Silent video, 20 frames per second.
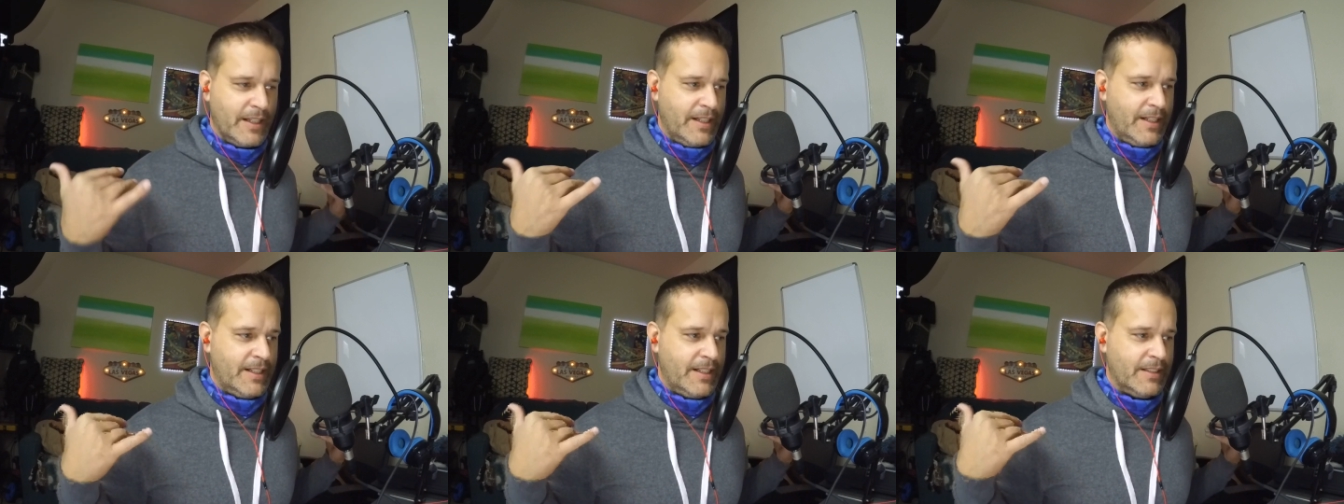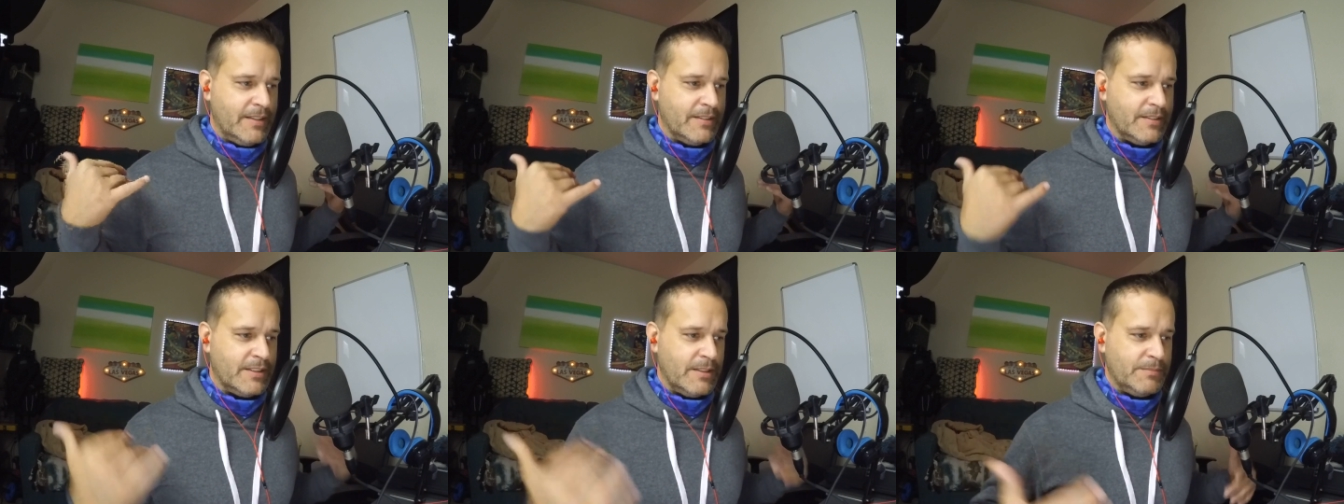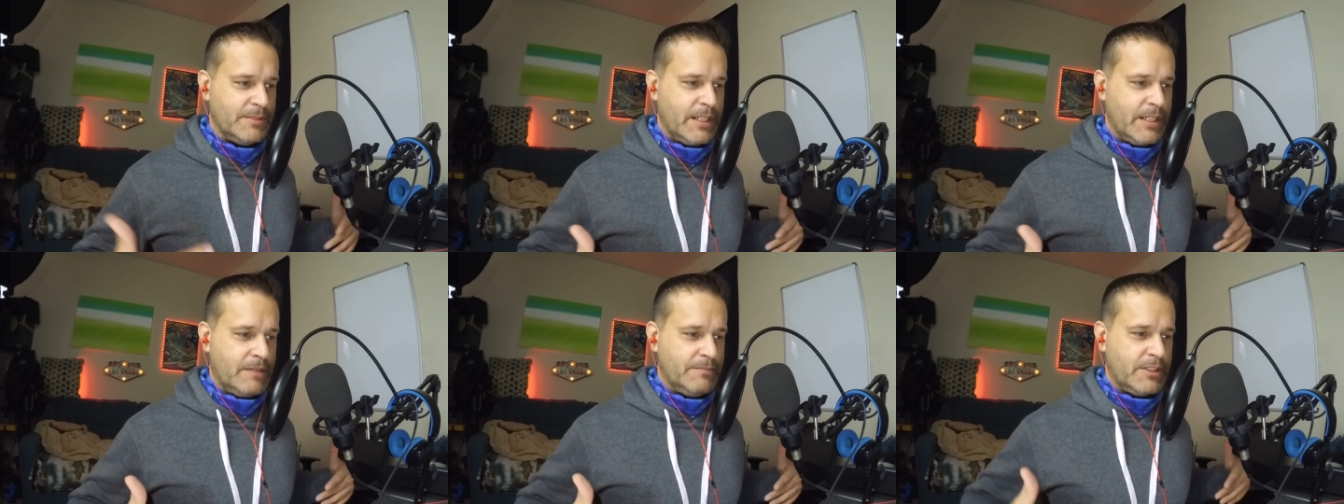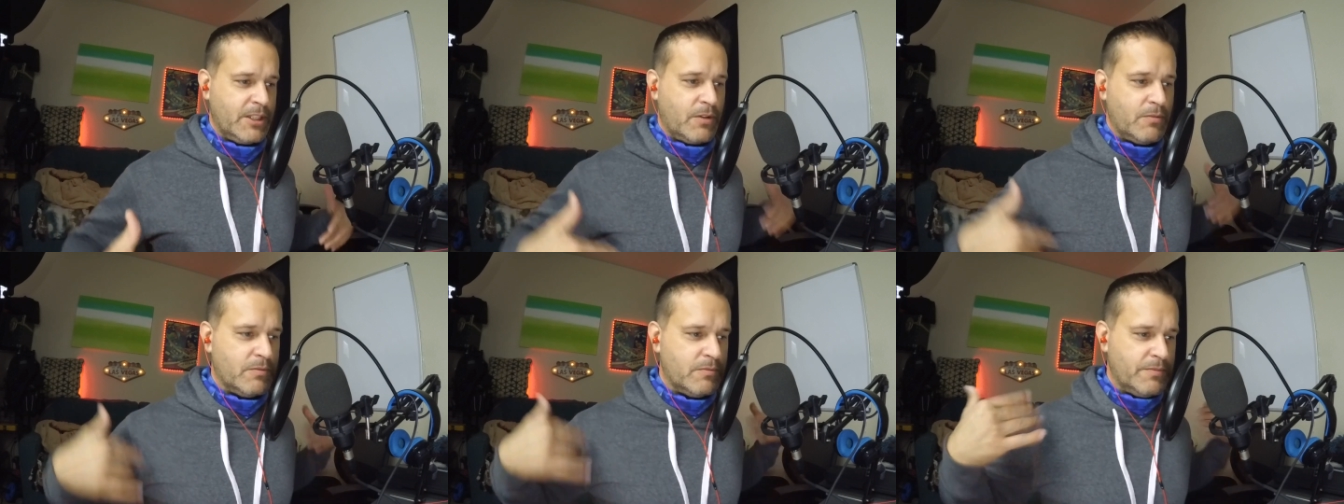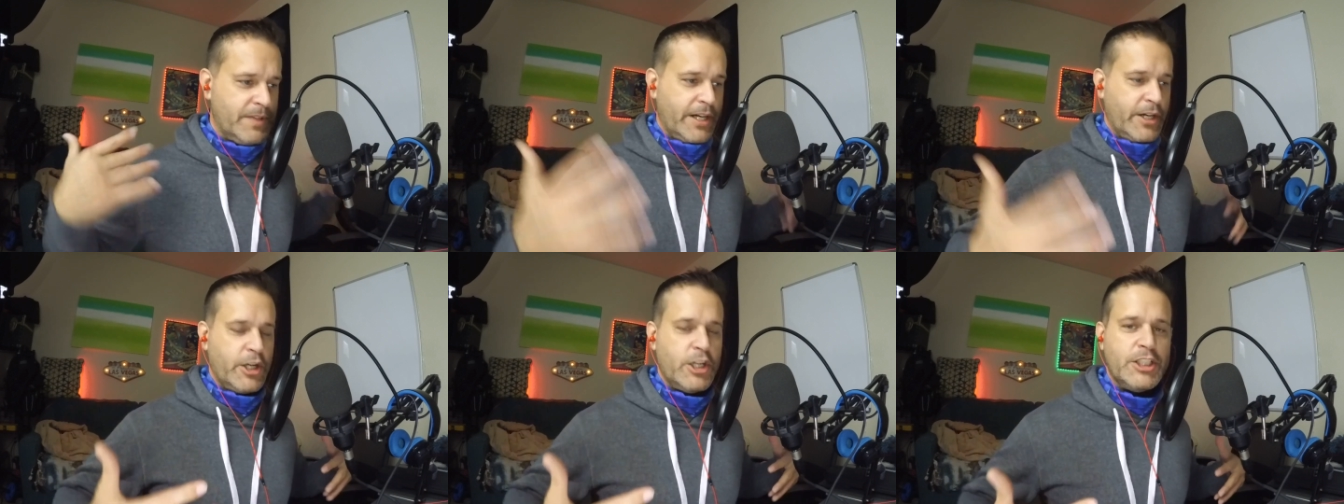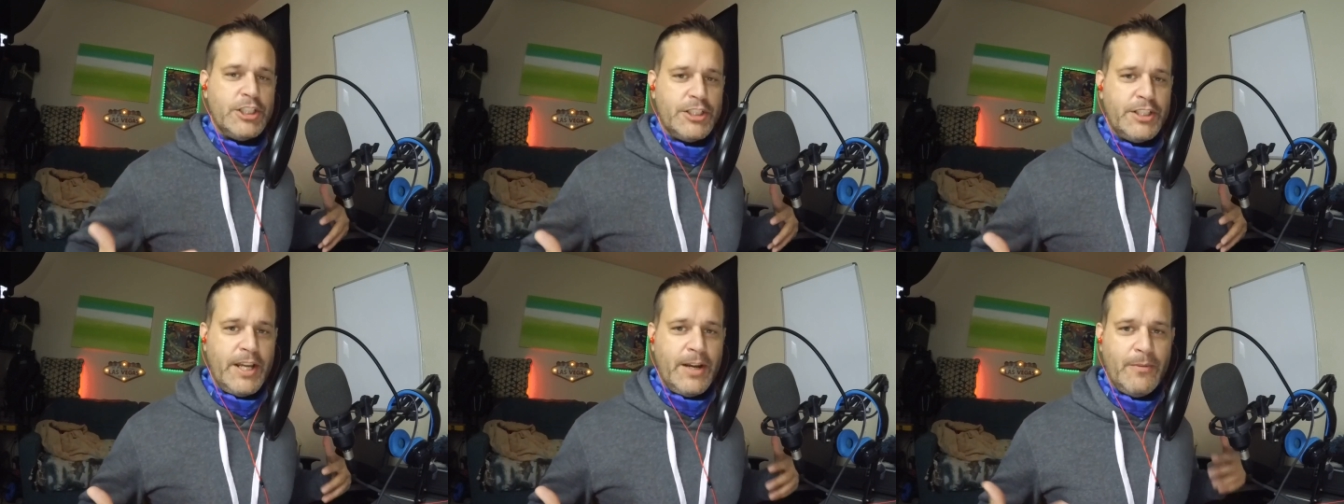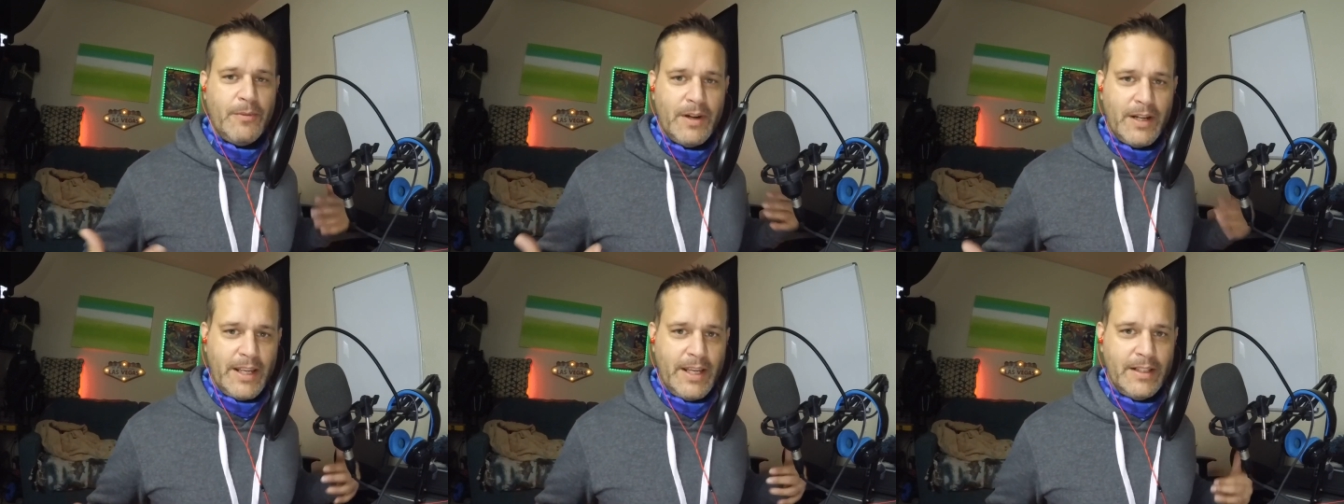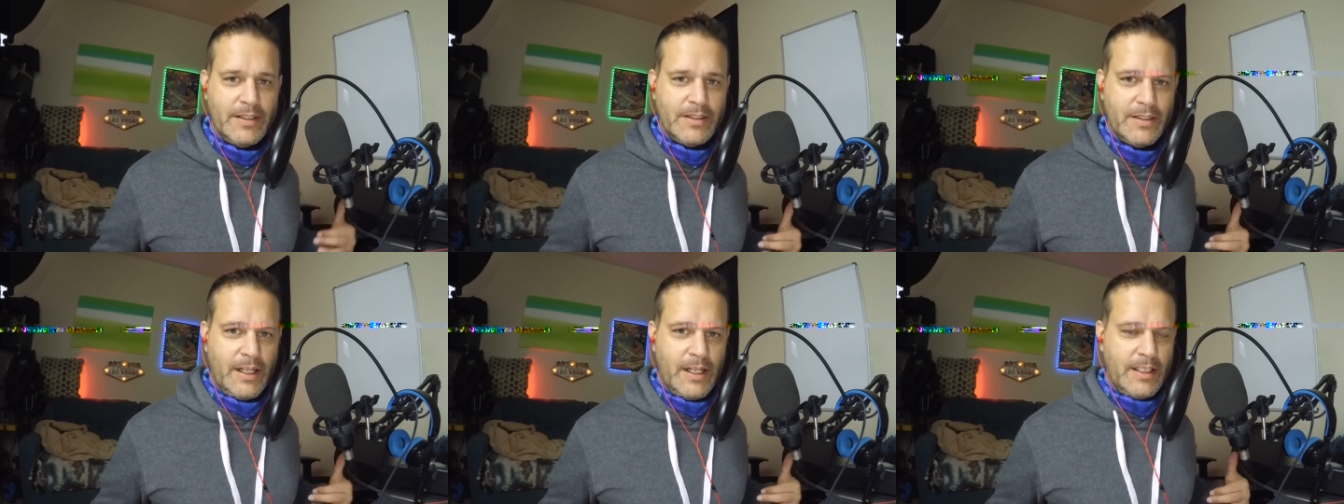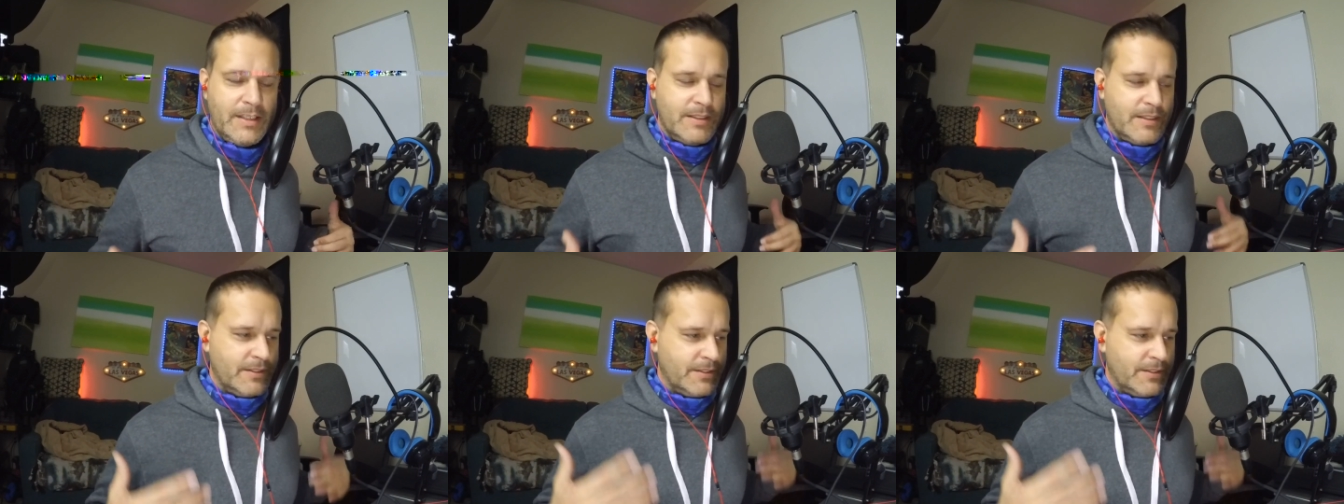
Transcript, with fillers: and sometimes I'll regurgitate what he says.